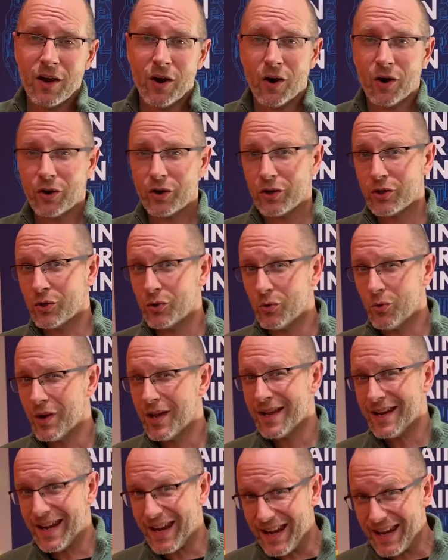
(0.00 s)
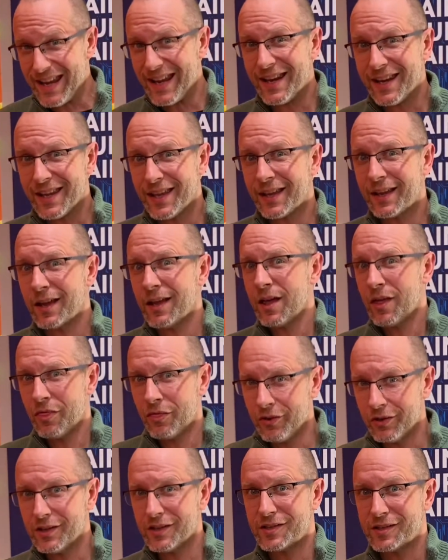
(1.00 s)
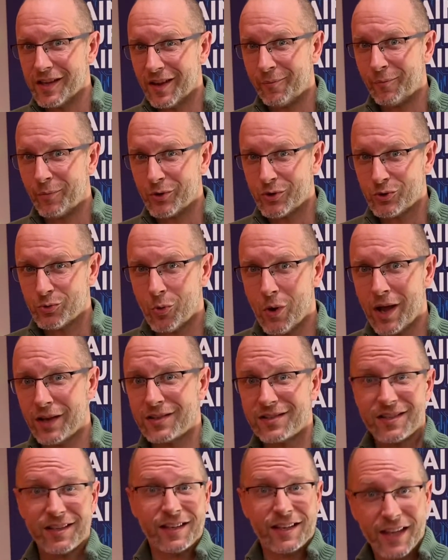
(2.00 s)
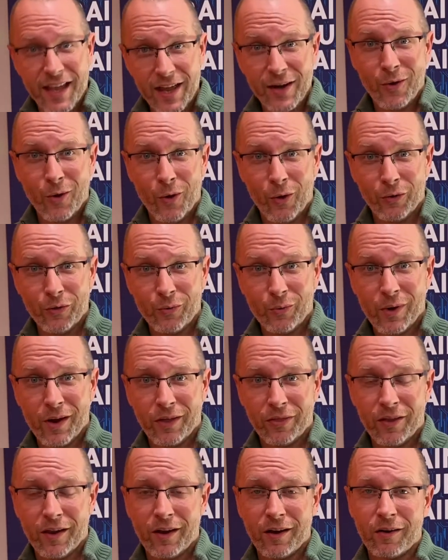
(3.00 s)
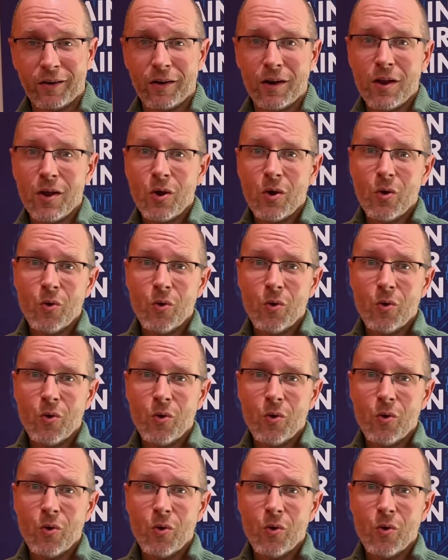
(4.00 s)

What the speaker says: Are you needing the December sweats to get all the way there?